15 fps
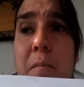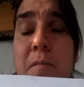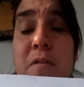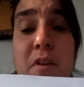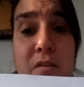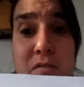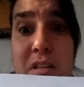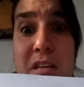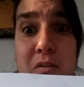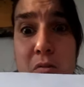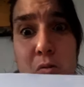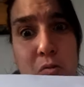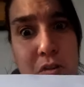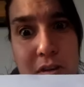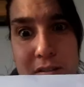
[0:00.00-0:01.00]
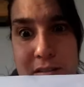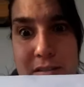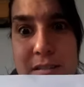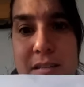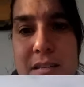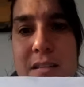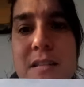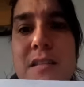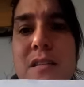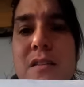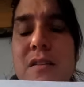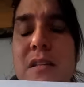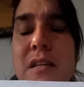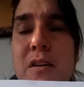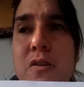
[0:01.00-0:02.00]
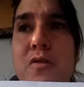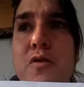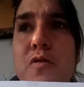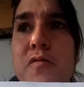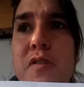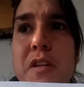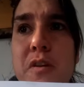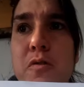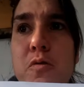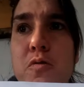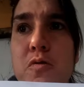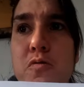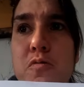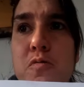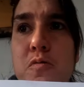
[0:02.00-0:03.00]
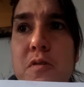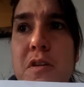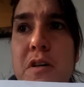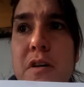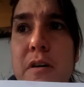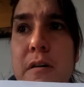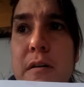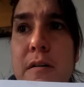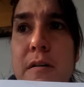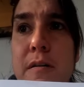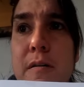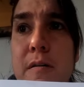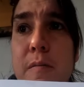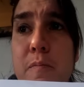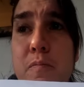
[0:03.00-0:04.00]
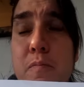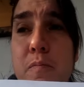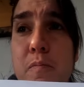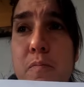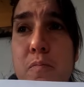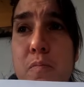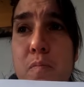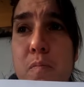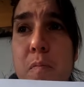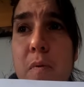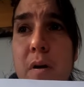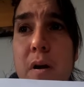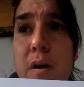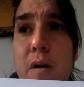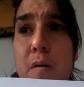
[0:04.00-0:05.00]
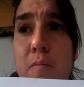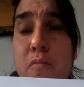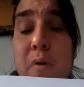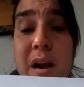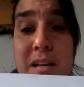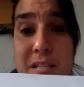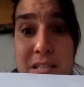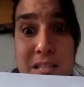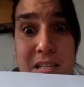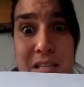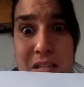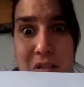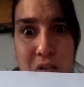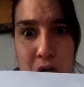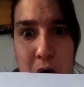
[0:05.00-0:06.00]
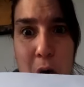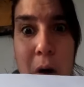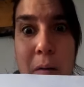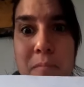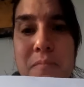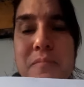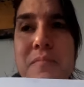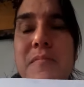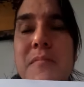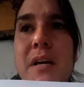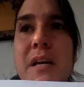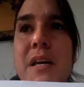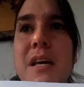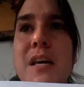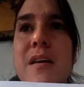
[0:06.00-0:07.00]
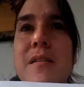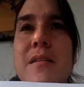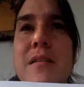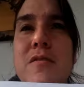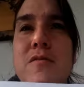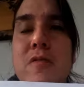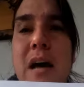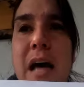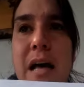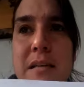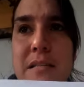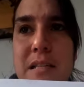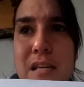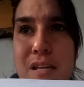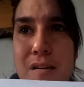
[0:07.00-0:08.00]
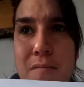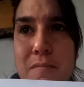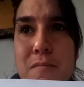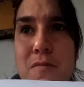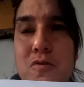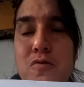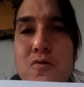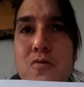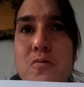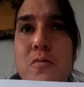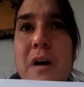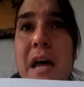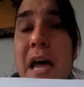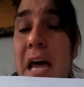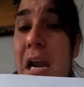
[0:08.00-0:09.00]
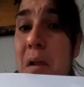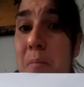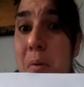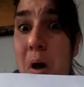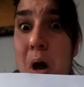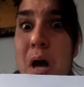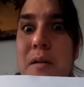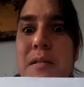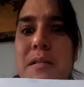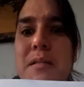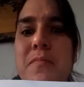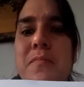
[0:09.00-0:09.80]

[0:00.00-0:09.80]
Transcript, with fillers: the video, not this, the other video to the President Trump, okay, to ask him to help us,